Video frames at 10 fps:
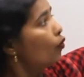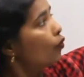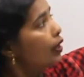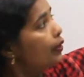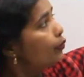
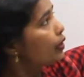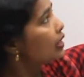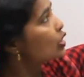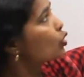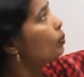Word
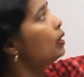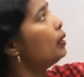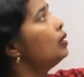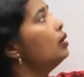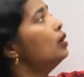root is to
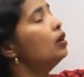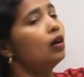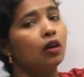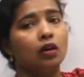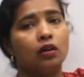be
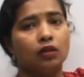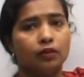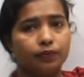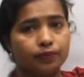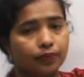
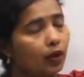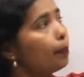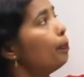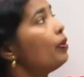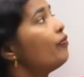
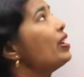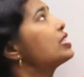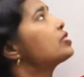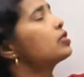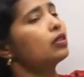
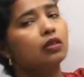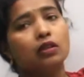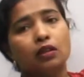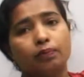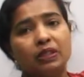prefixed,
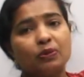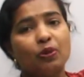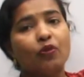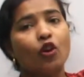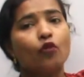means
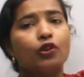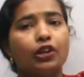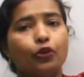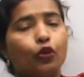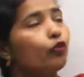before
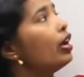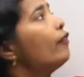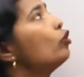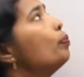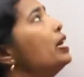word root we
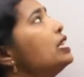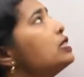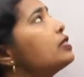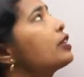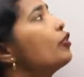have to
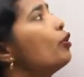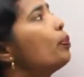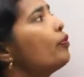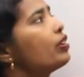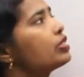place secondary
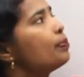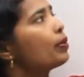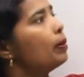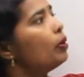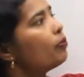prefix and
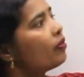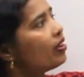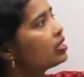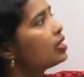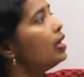primary
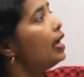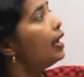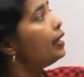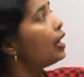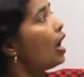prefix,
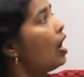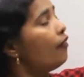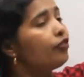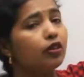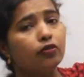and
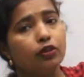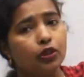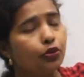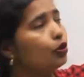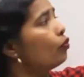after
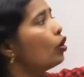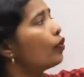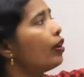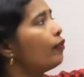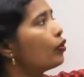word root
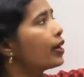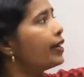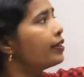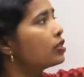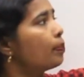what we have to
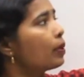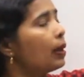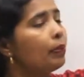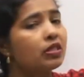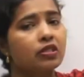write is a
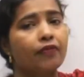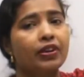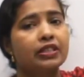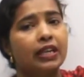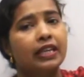primary
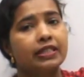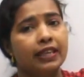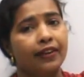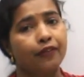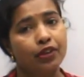suffix and
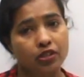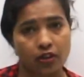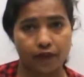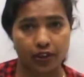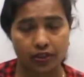secondary
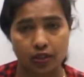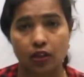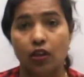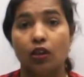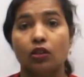suffix.
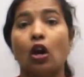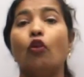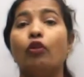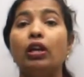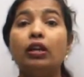
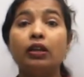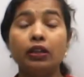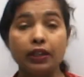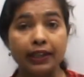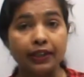Now we'll
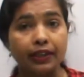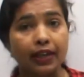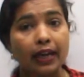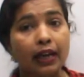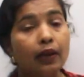learn in
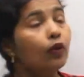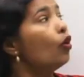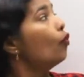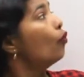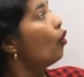detail
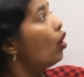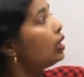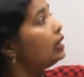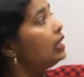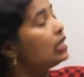
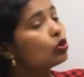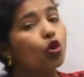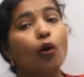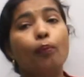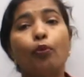what these
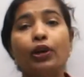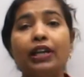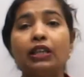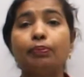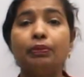
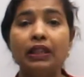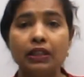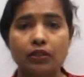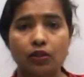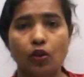component
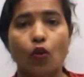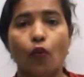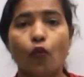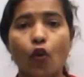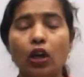means.
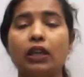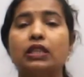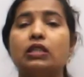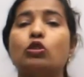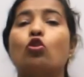What
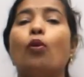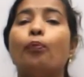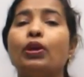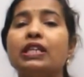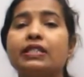does this
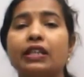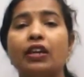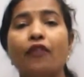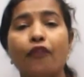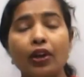component
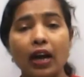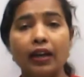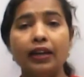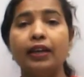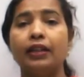
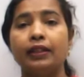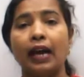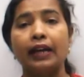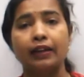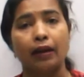signify in
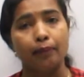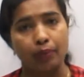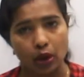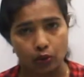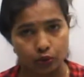that
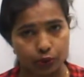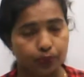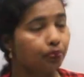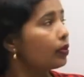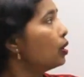compound?
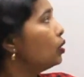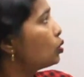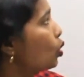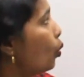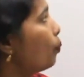
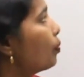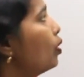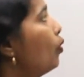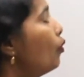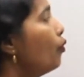So
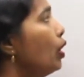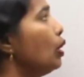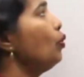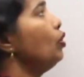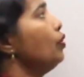
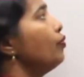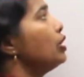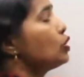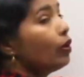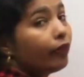word root,
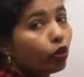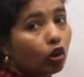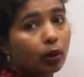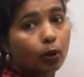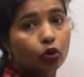first we have
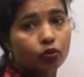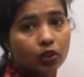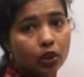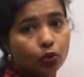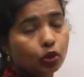thought about
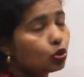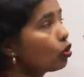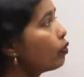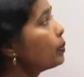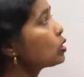word root,
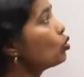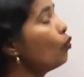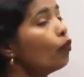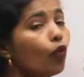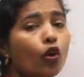so we must
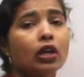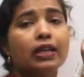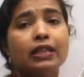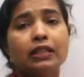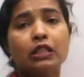know what
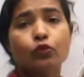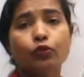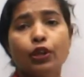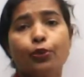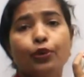this
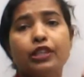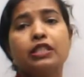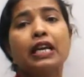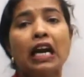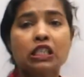word root
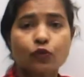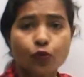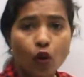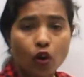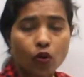stands
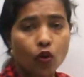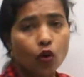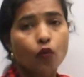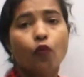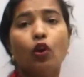for,
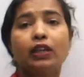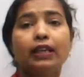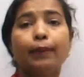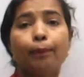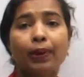what
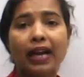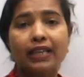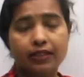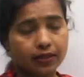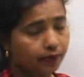it
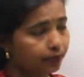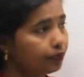implies.